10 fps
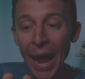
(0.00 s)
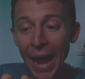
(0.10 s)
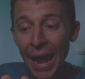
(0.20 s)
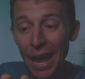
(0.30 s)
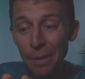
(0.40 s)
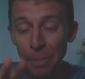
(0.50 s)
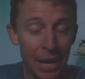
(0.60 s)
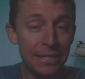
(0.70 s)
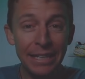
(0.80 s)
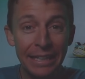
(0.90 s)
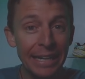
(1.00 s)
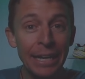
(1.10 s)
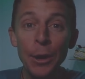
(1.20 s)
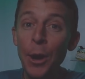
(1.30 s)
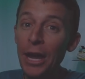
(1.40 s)
And
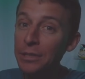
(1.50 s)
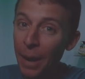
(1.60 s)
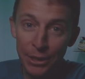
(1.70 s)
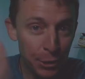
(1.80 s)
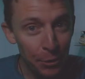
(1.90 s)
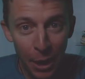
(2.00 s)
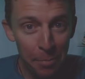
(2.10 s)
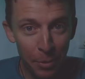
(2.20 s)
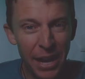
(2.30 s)
basically, it's my tune-up